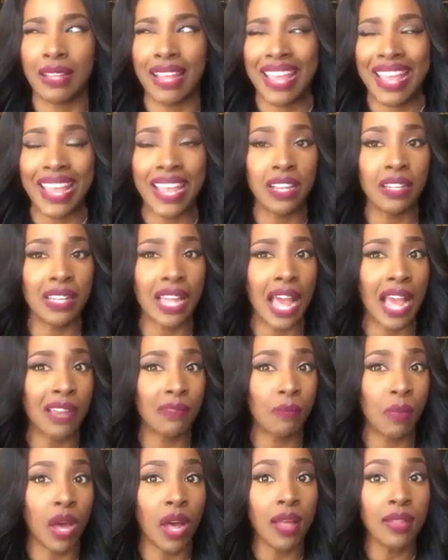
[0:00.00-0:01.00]
8,
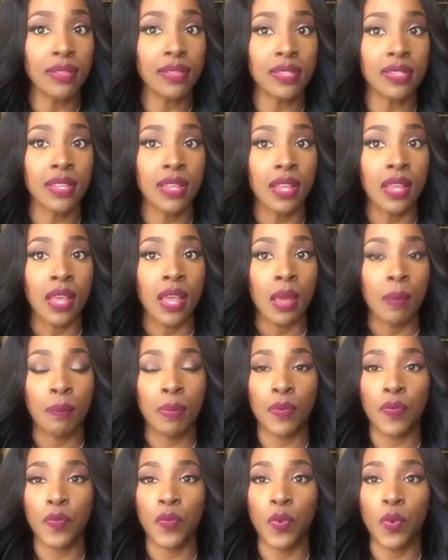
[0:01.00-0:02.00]
9 months
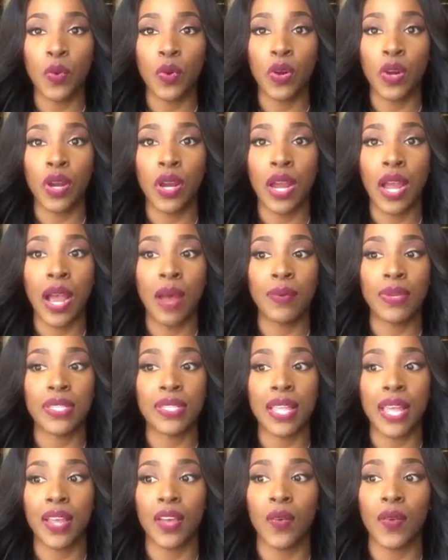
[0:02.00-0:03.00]
before I
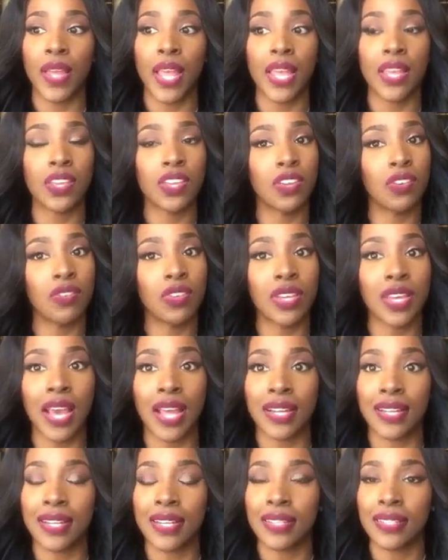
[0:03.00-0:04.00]
was like, okay, Q, you
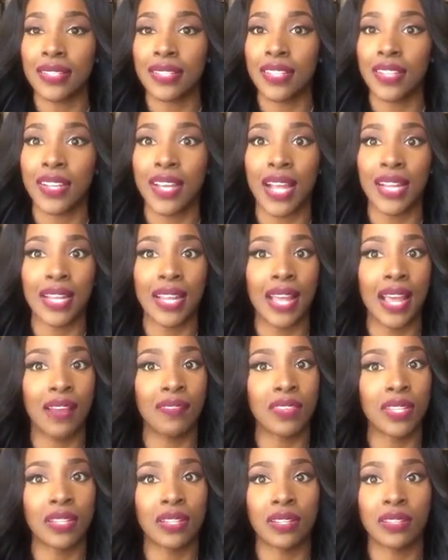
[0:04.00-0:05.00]
kind of
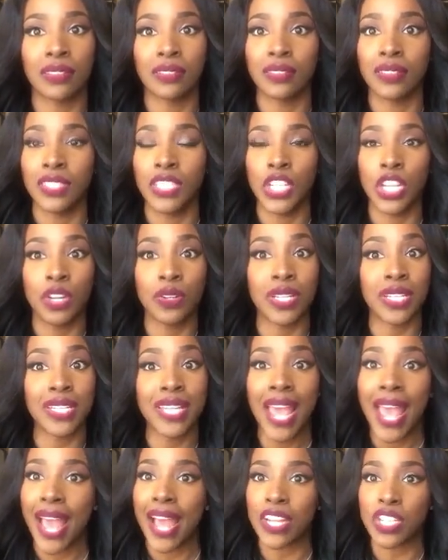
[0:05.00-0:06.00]
have to,
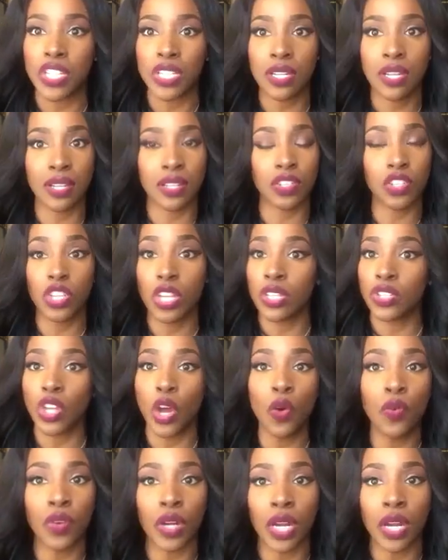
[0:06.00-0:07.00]
detach because it's
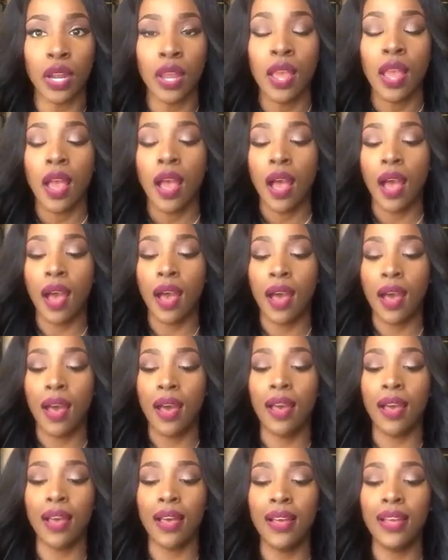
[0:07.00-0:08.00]
over.
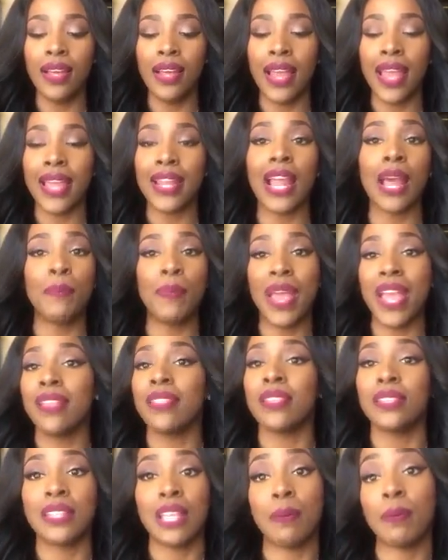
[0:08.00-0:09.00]
And I paid
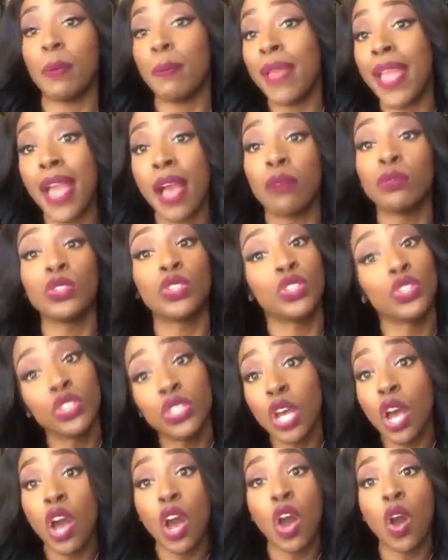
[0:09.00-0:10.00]
the same amount.
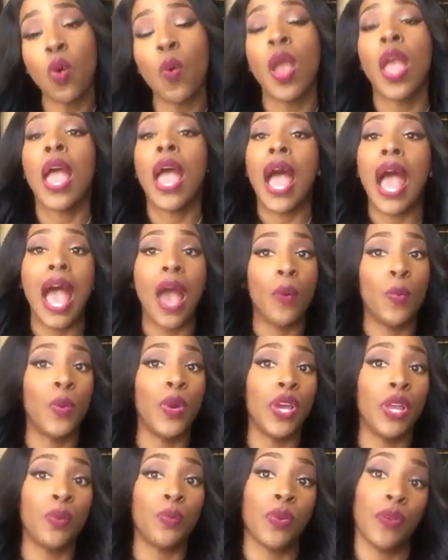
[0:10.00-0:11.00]
So I
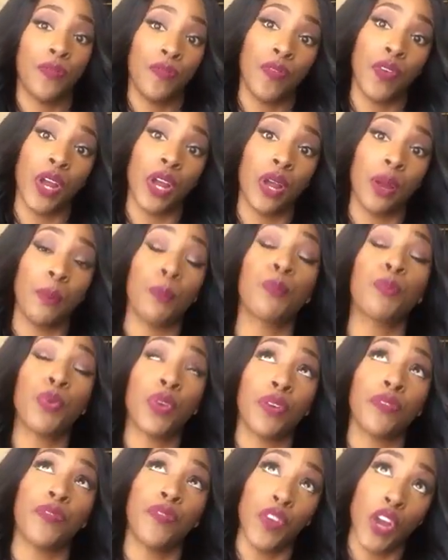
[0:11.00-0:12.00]
would prefer
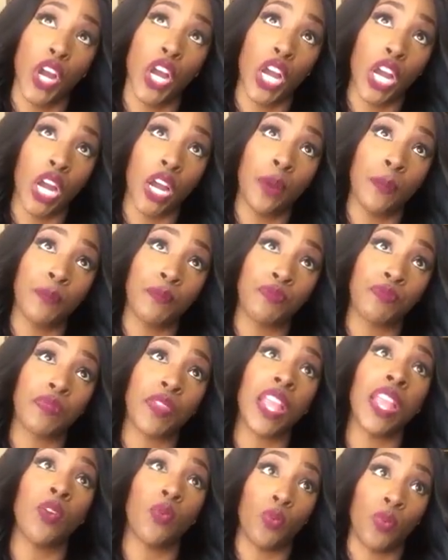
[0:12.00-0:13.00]

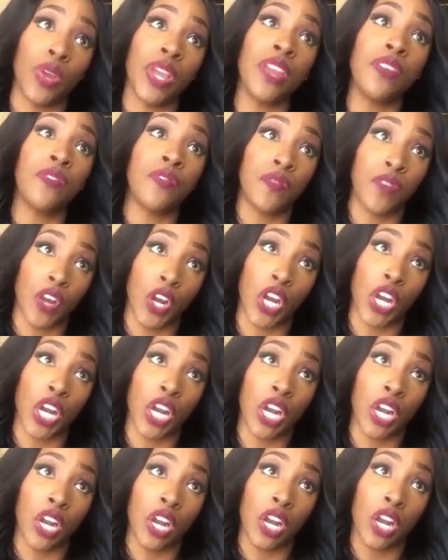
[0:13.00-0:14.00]
and
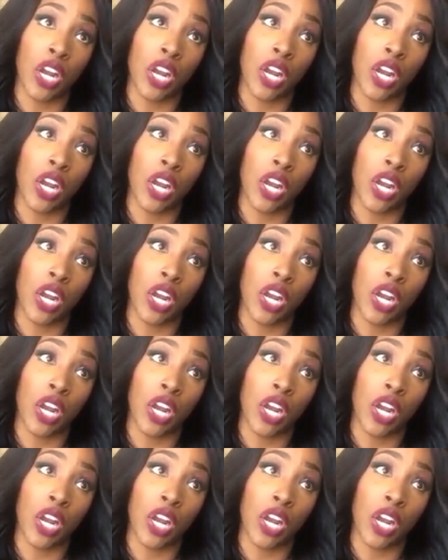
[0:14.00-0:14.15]
refer,